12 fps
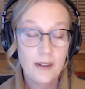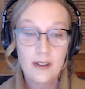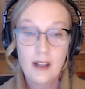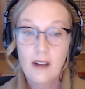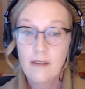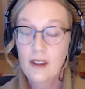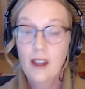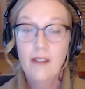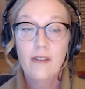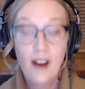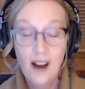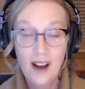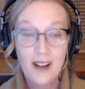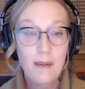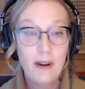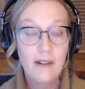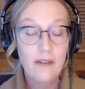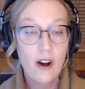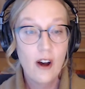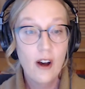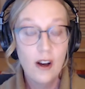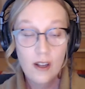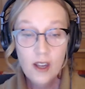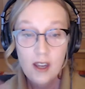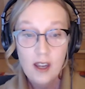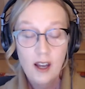yourself and love God above all,